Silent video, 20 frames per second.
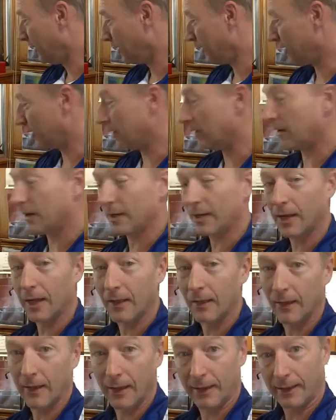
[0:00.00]
you know, I
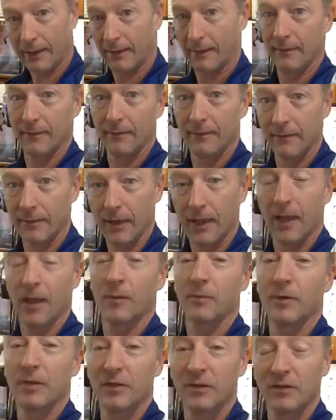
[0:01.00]
got like
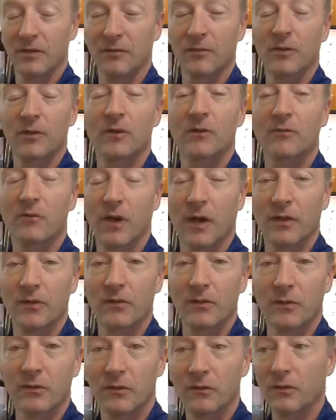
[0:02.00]
how many different
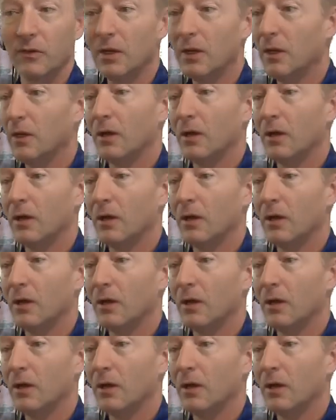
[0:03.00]
devices